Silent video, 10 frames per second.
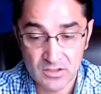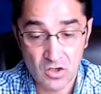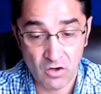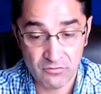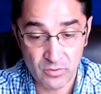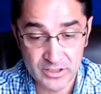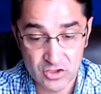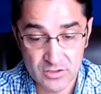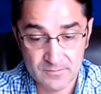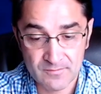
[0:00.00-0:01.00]
of
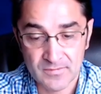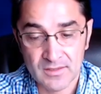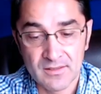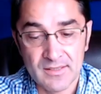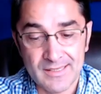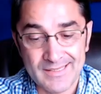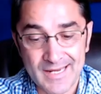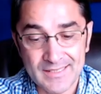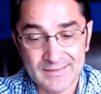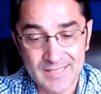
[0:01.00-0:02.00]
which
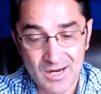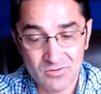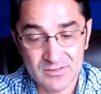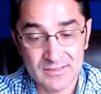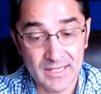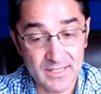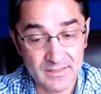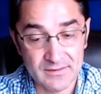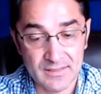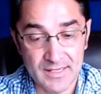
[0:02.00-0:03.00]

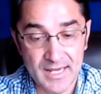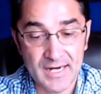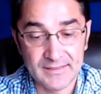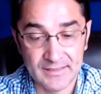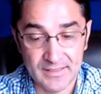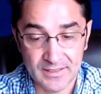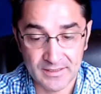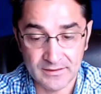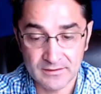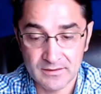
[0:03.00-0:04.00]

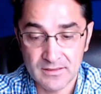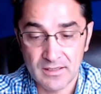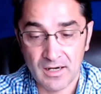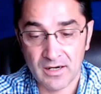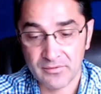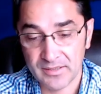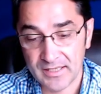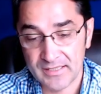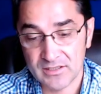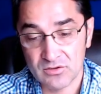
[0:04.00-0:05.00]
9,099 are
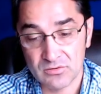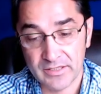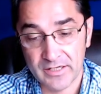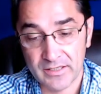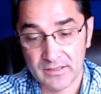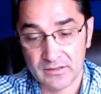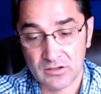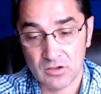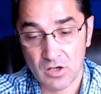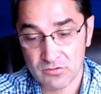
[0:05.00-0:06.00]
related to
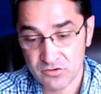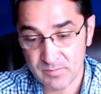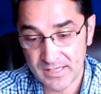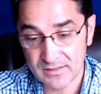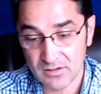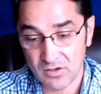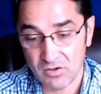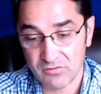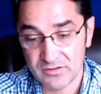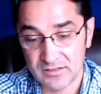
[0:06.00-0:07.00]
encroachment
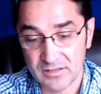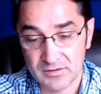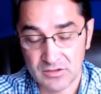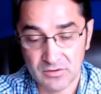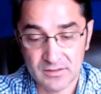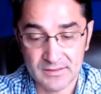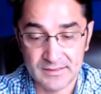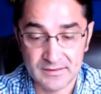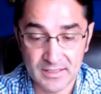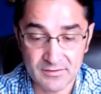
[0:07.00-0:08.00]
of the territorial
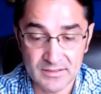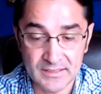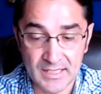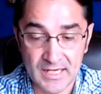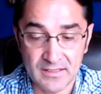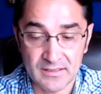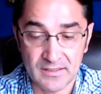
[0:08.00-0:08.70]
integrity and